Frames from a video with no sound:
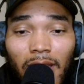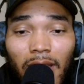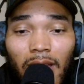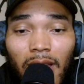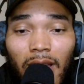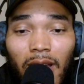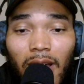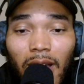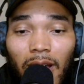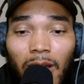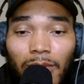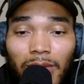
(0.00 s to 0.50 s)

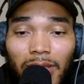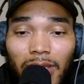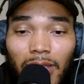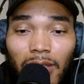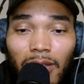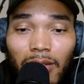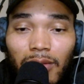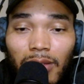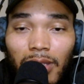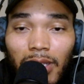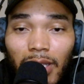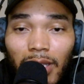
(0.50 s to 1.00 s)
I'm still
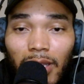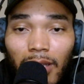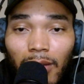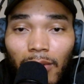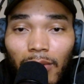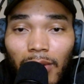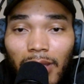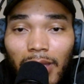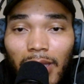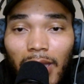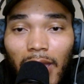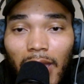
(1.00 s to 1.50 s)
dealing with
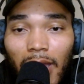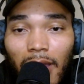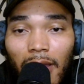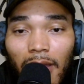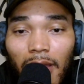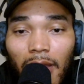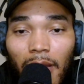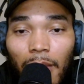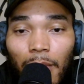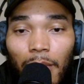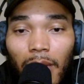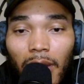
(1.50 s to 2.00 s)
that,
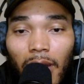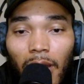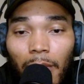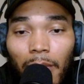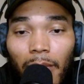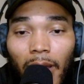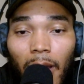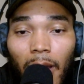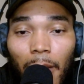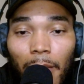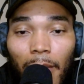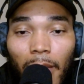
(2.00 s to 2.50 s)
but
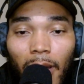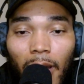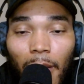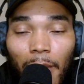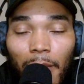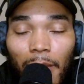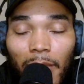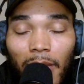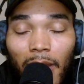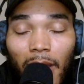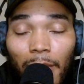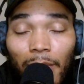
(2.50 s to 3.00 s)

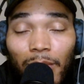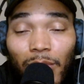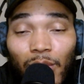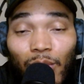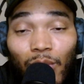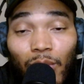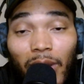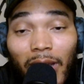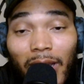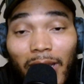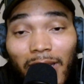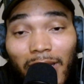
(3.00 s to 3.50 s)
I'm doing
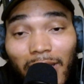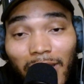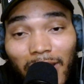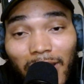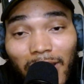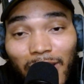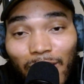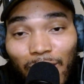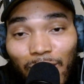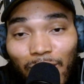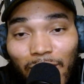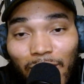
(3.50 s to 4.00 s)
good
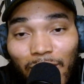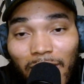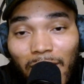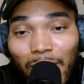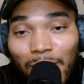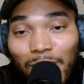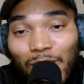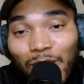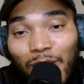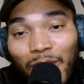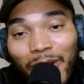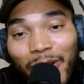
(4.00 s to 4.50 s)
though. I'm
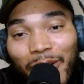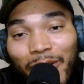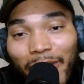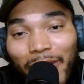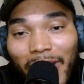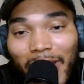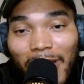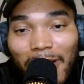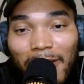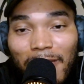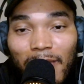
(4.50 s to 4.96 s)
doing great.